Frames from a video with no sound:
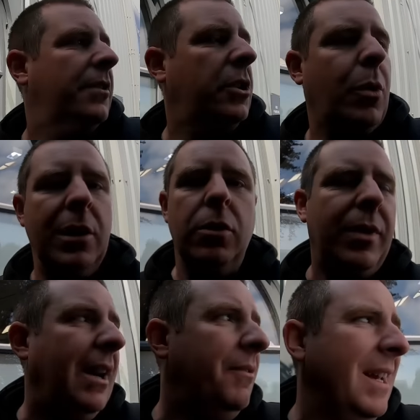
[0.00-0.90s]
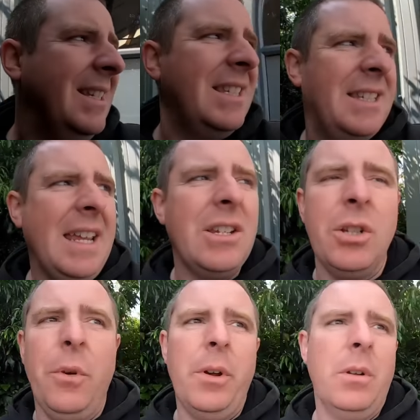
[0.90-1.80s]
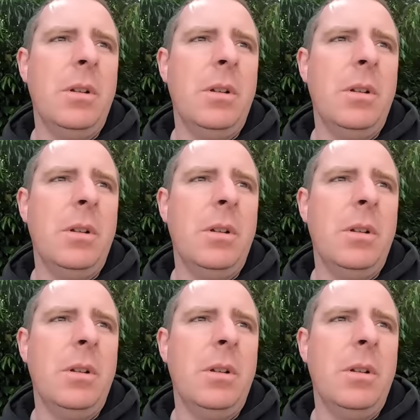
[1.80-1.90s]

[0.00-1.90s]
Let a quick look round it. Stinks of oil.